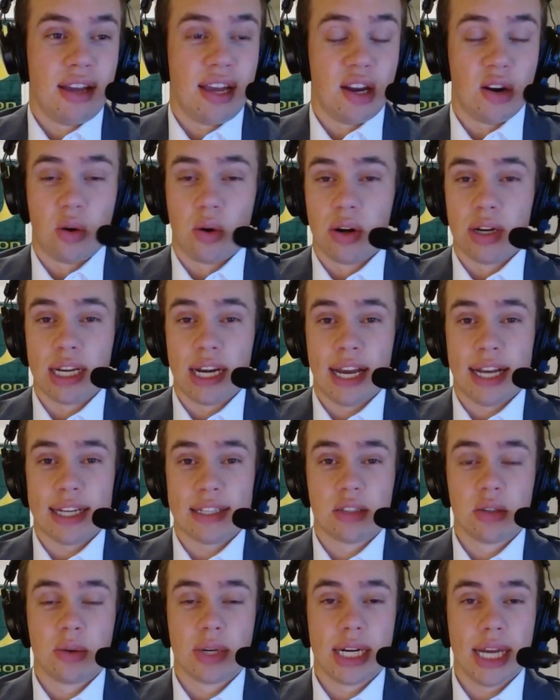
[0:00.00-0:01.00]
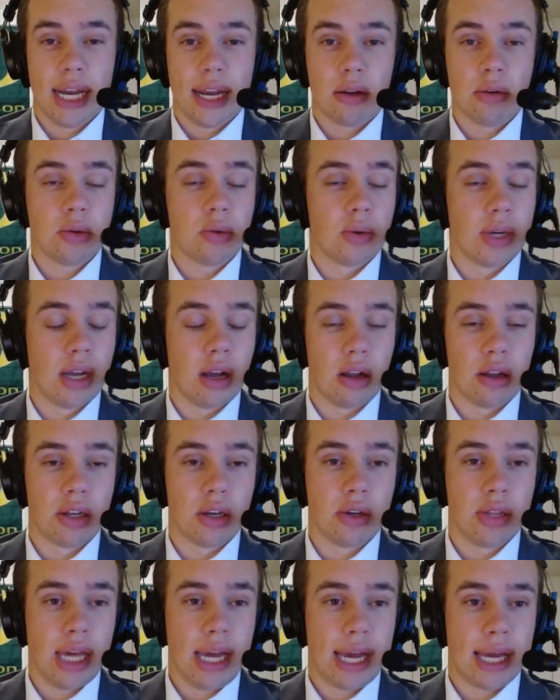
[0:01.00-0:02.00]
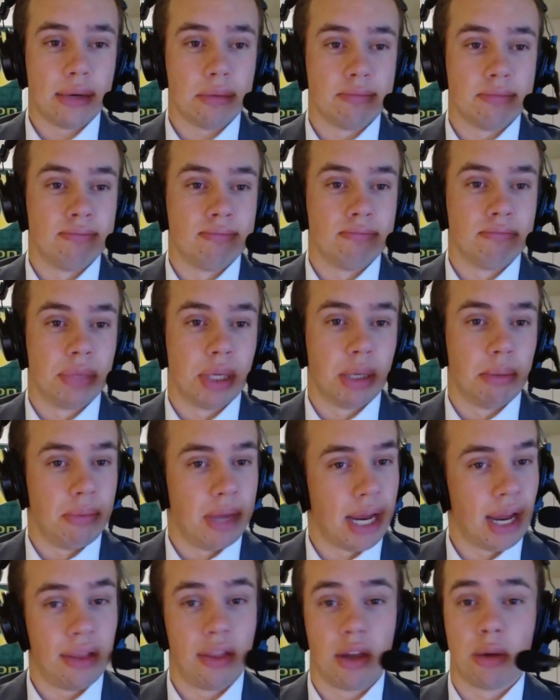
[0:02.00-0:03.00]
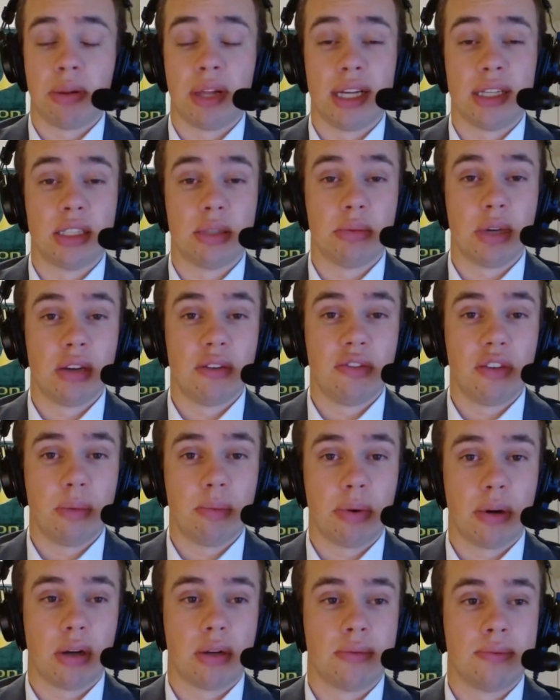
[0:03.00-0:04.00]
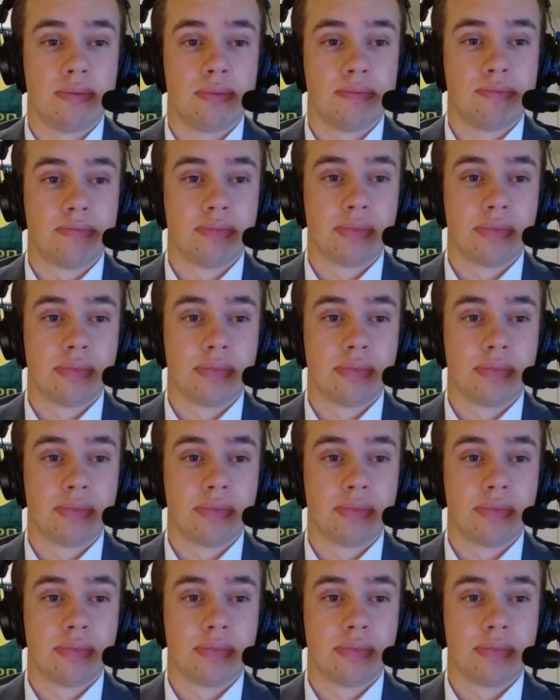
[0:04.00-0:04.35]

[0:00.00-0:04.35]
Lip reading: And Oregon has to win out. We all know that. But man, they're playing some good football.